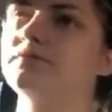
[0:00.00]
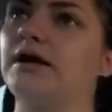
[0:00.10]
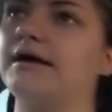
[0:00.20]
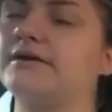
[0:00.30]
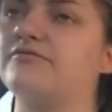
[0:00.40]

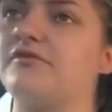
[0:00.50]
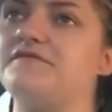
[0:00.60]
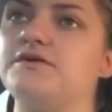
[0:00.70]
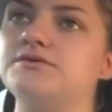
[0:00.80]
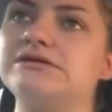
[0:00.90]
like
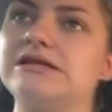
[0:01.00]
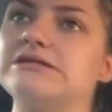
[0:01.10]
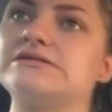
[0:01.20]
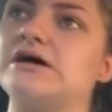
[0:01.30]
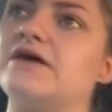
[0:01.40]
refusing
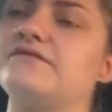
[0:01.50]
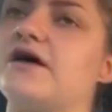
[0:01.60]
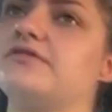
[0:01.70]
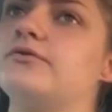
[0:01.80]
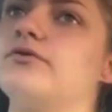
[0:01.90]
the stuff.
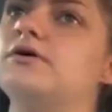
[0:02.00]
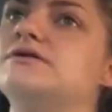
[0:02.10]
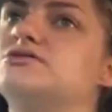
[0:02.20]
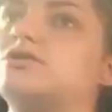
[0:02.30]
I thought it's